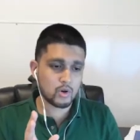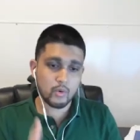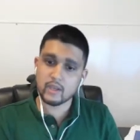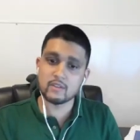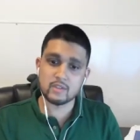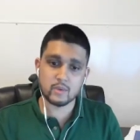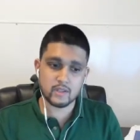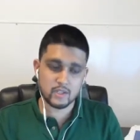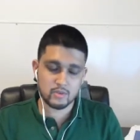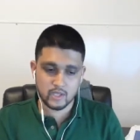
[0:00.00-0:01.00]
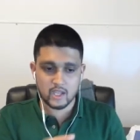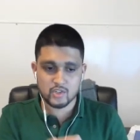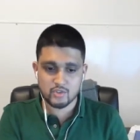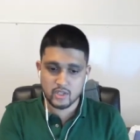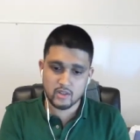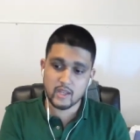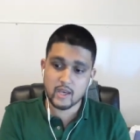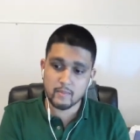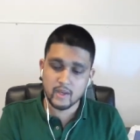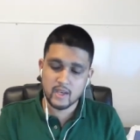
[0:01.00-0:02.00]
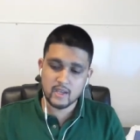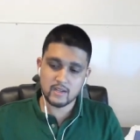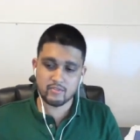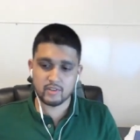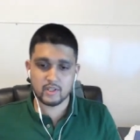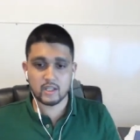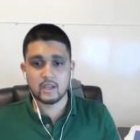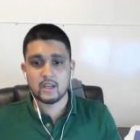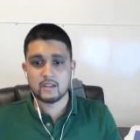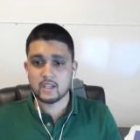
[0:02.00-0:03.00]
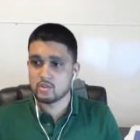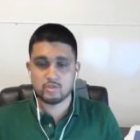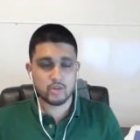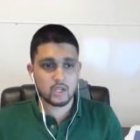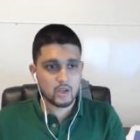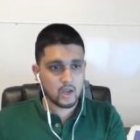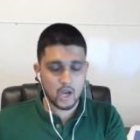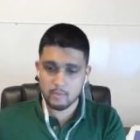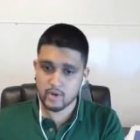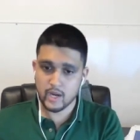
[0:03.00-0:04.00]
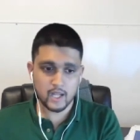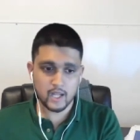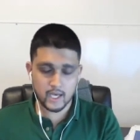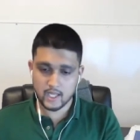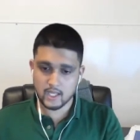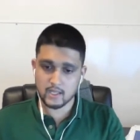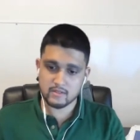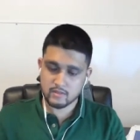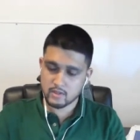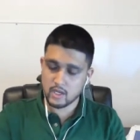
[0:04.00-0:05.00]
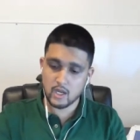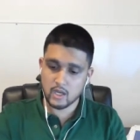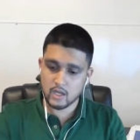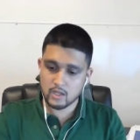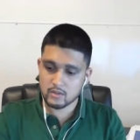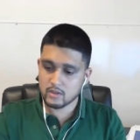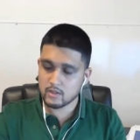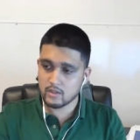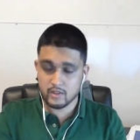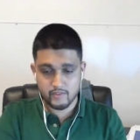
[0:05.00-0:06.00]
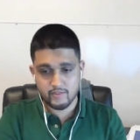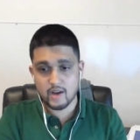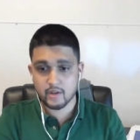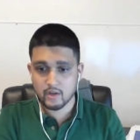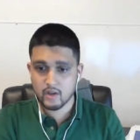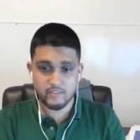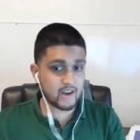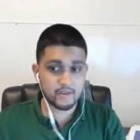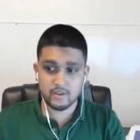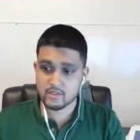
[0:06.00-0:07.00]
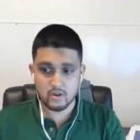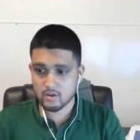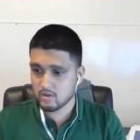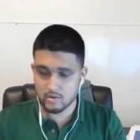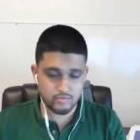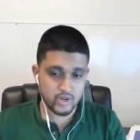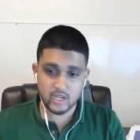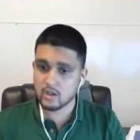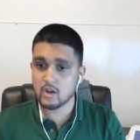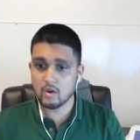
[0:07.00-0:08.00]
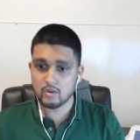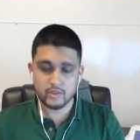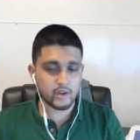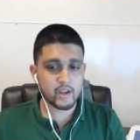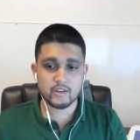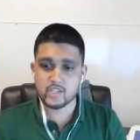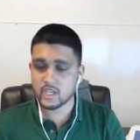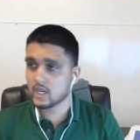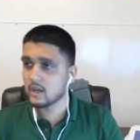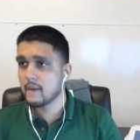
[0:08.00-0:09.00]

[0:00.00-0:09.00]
going into it that you can't treat them differently than you treat a brand that is uh, the a founder. Founders are, are ready to go. They're energetic.